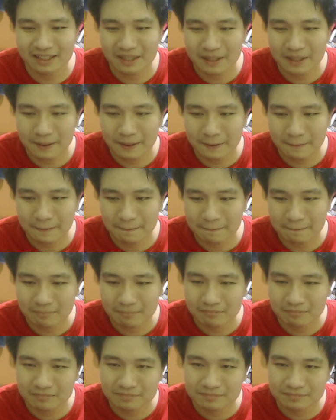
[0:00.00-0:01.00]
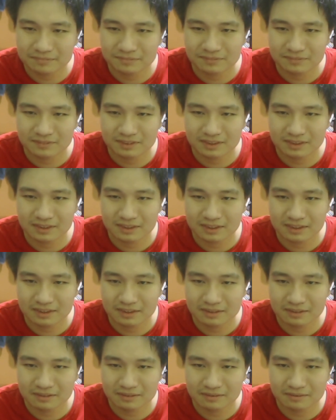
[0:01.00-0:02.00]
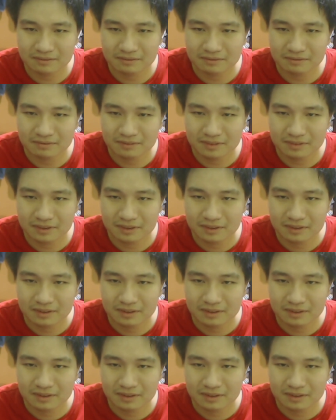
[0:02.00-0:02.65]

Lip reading: So much to deal with right